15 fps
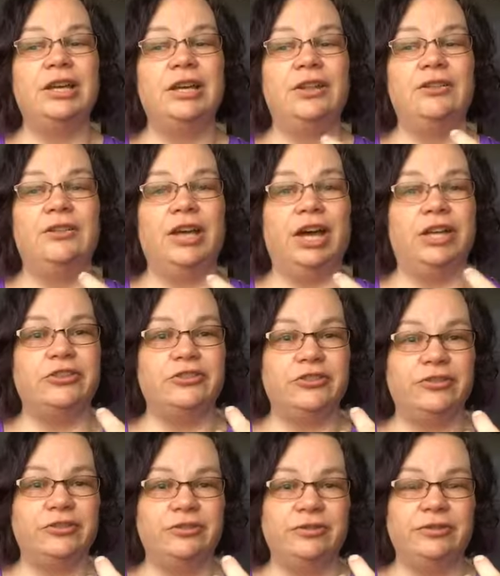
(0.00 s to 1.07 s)

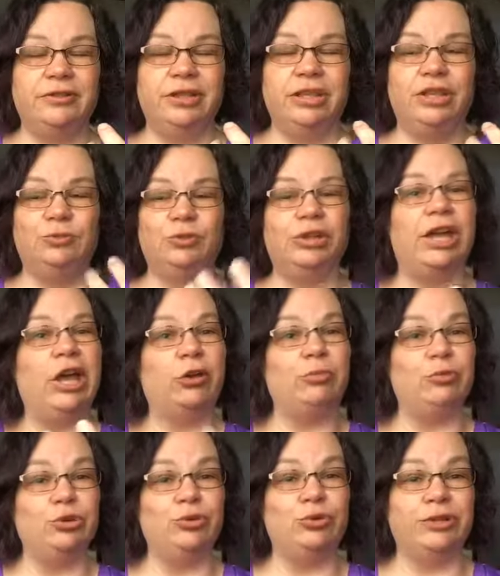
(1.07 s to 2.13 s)
that it will
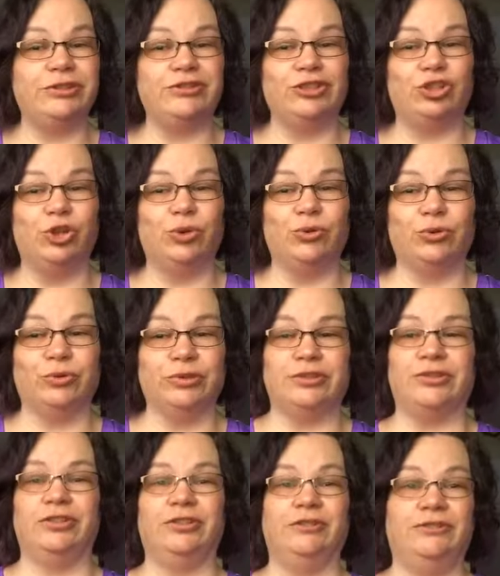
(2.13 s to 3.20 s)
help you get to know the
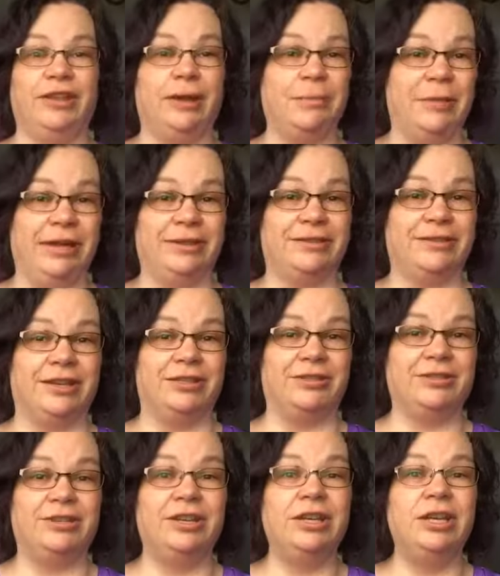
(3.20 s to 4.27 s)
crystal, if that makes
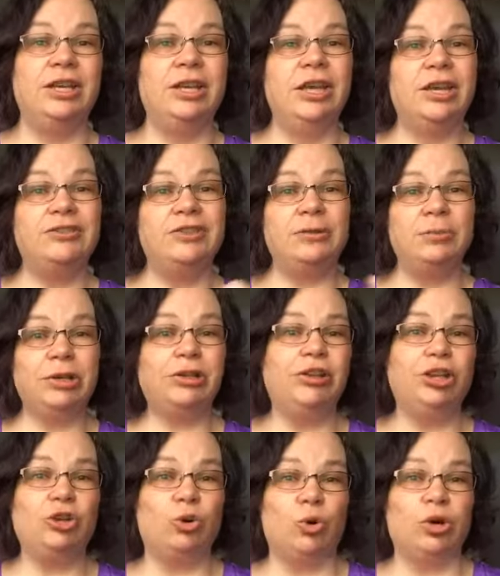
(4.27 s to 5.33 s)
sense.
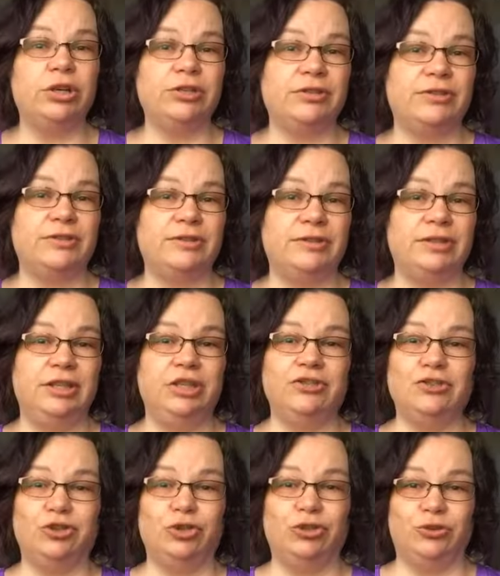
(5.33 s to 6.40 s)
Typically, quartz
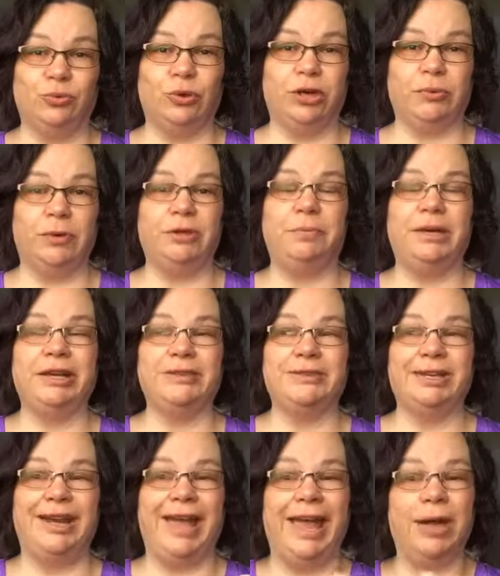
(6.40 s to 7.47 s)
is good to work with because
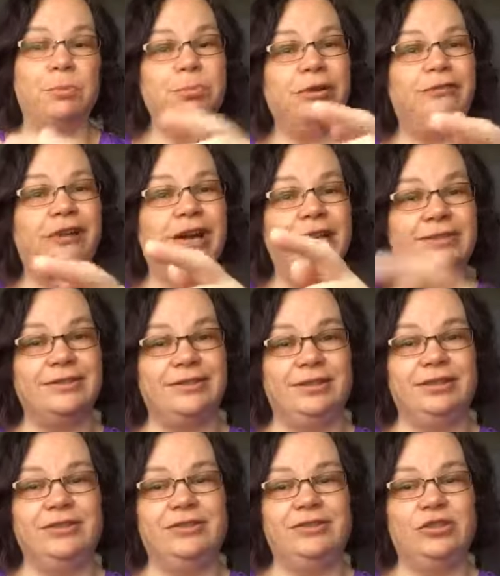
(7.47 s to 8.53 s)
it amplifies
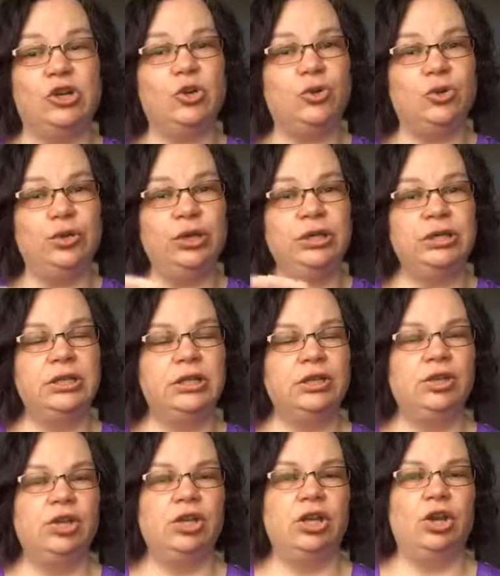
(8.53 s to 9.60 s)
this stone
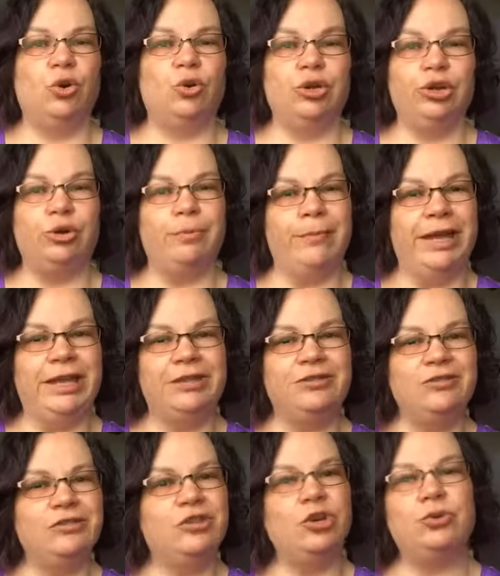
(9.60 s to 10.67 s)
or your
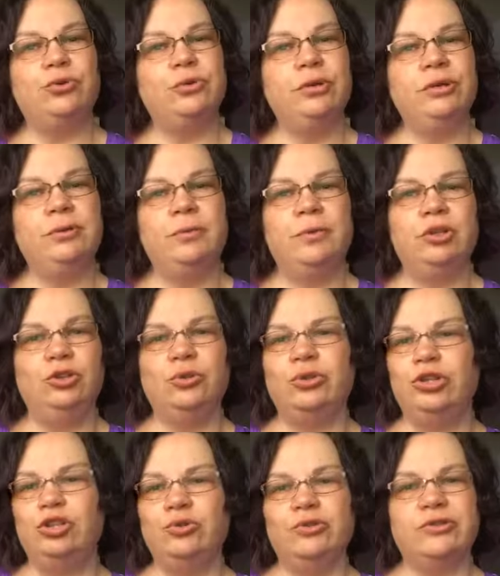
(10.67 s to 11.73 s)
main stone. You
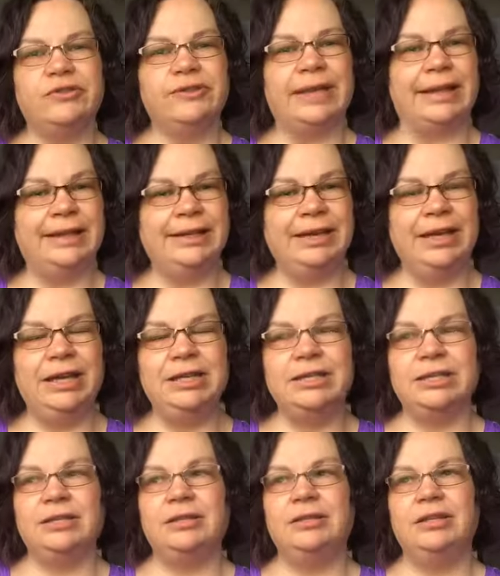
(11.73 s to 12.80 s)
can use selenite,